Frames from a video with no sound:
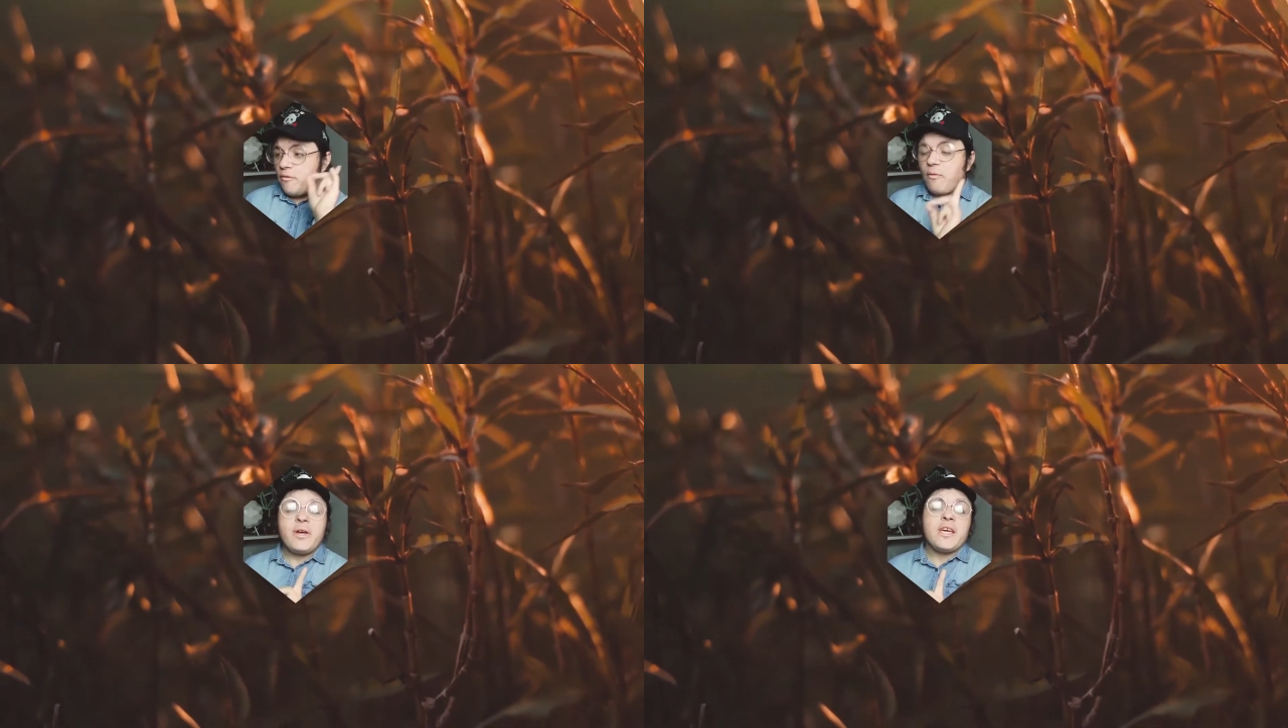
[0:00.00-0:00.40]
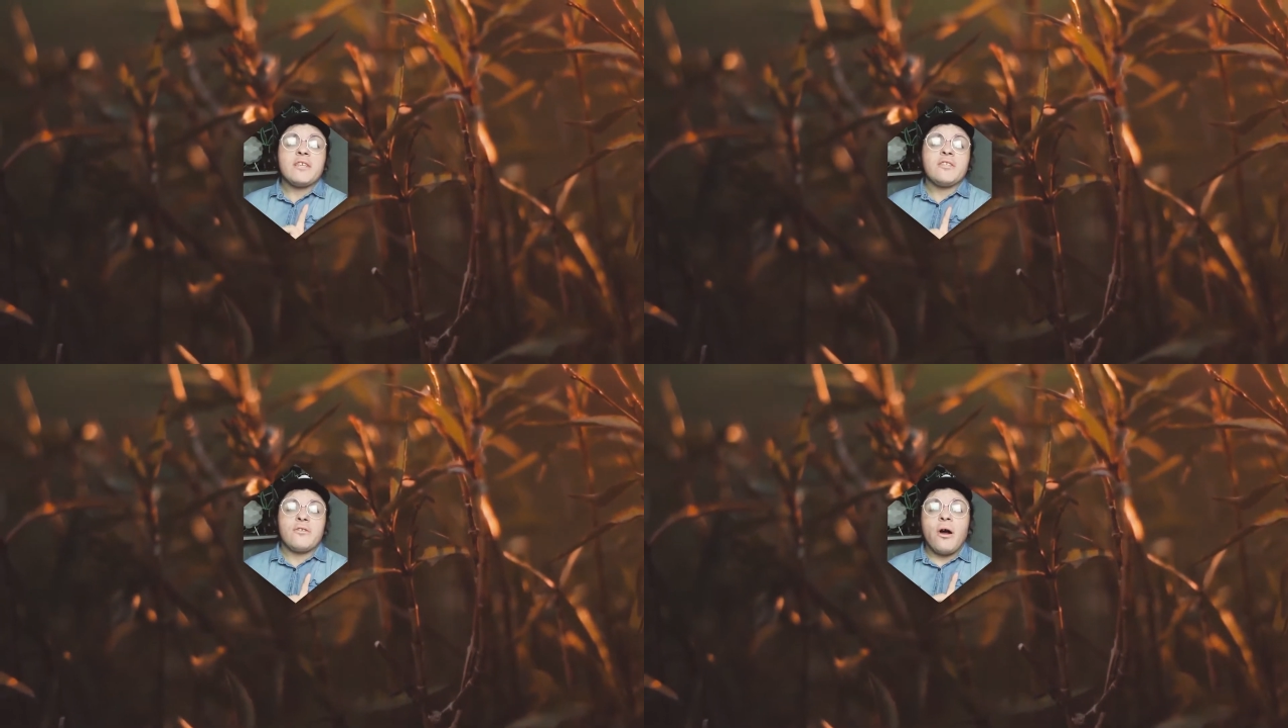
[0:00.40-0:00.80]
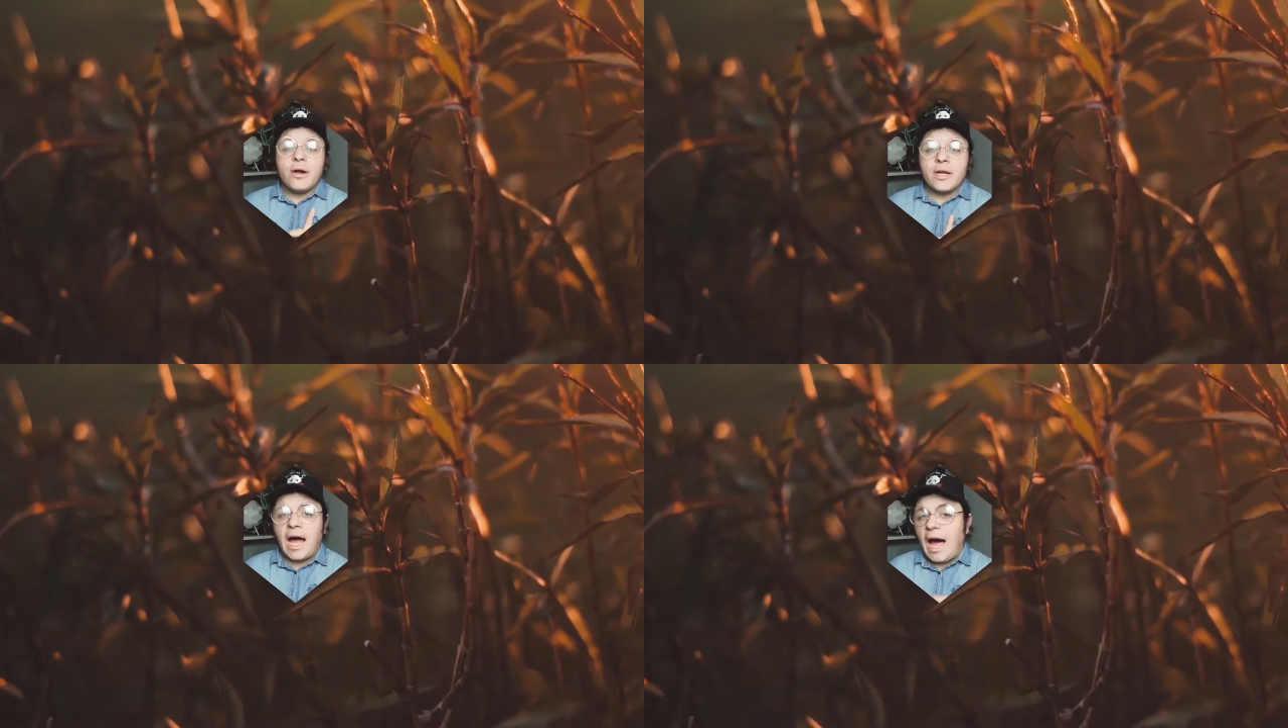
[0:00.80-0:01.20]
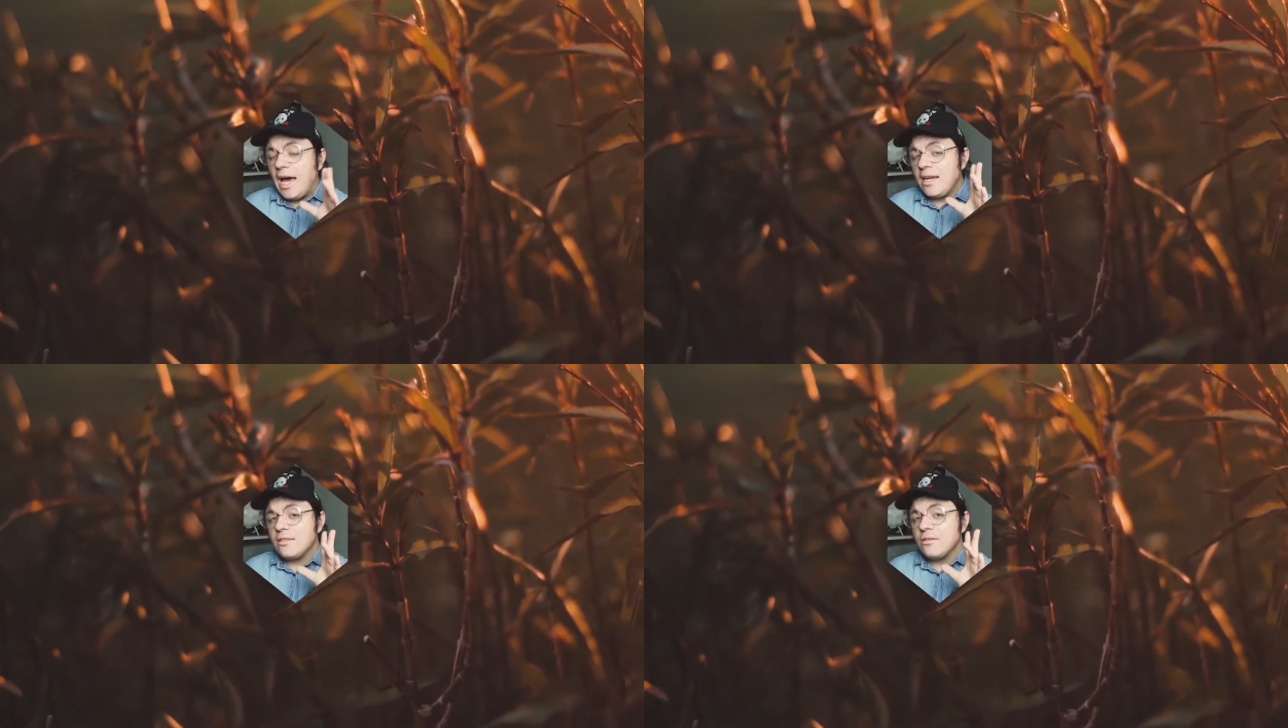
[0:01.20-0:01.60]
before I get started,
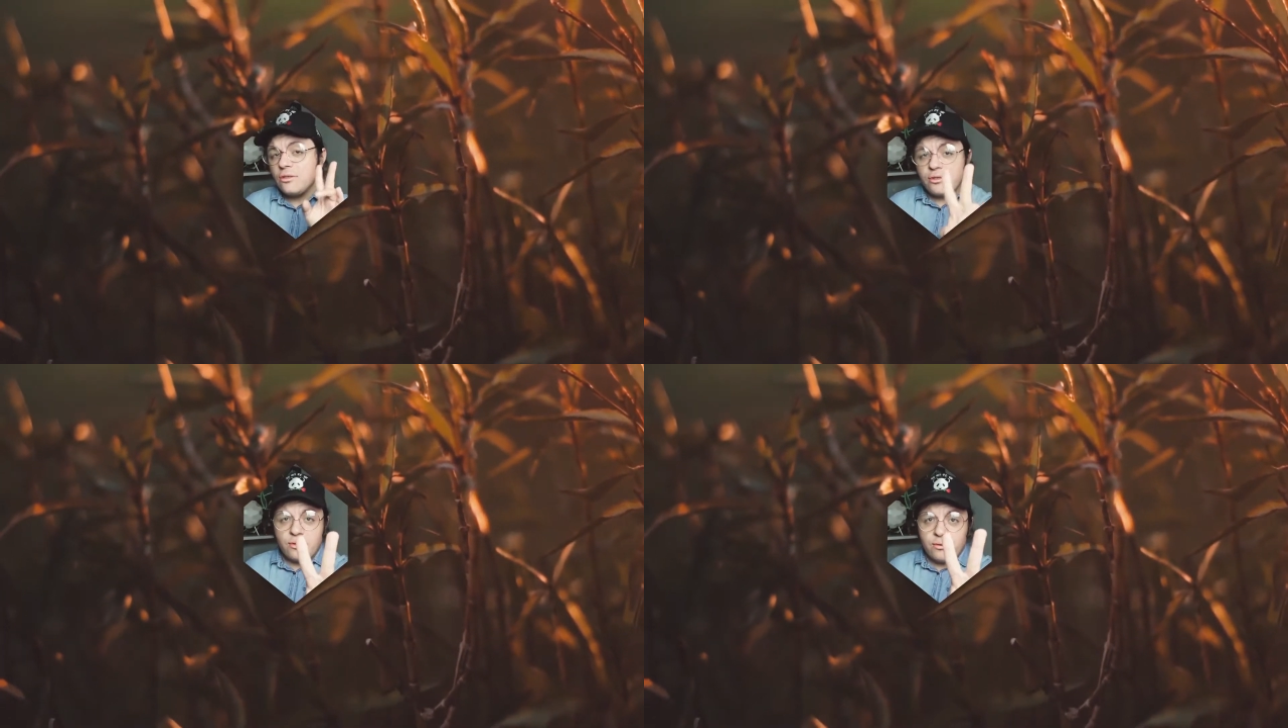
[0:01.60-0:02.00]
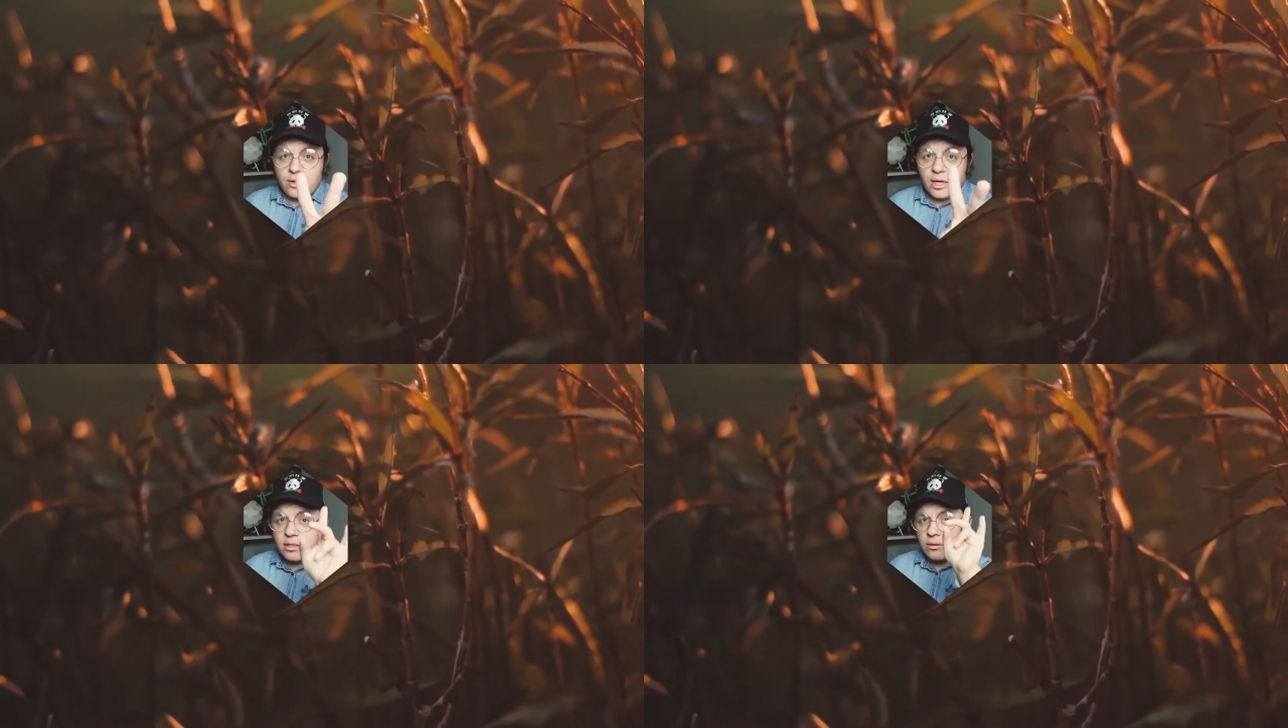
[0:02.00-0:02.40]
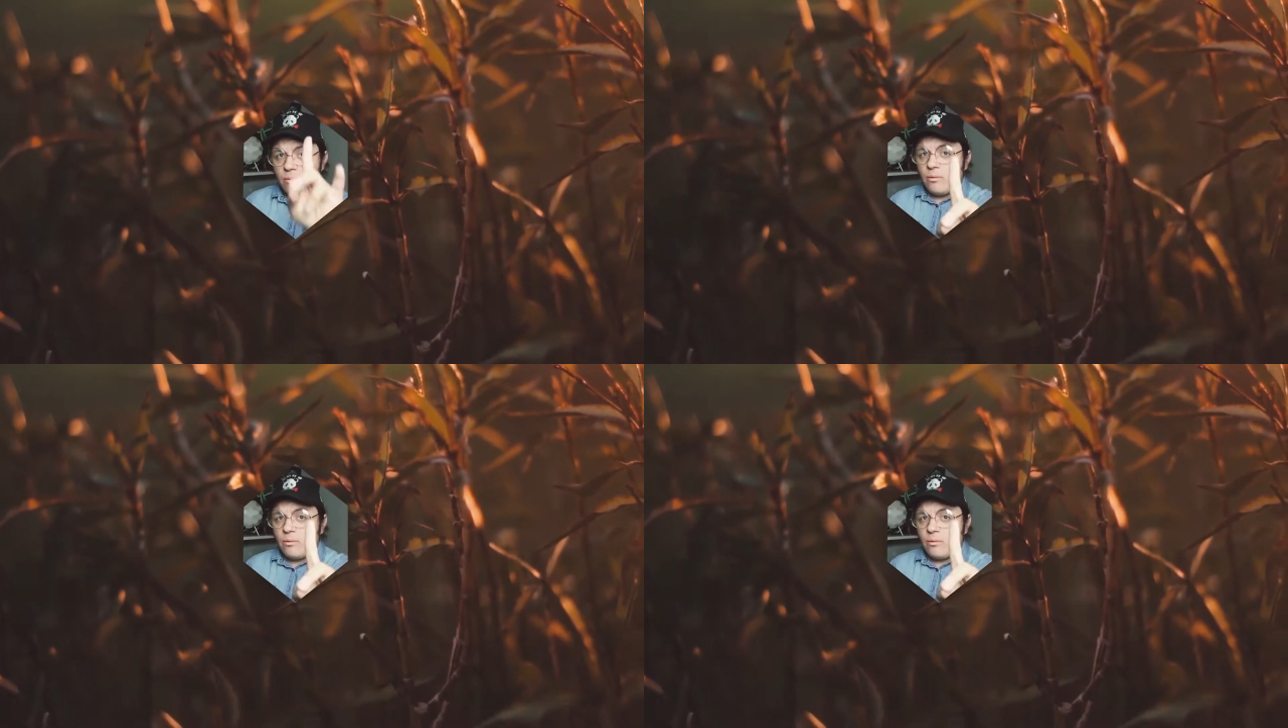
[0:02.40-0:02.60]
I need to do two things.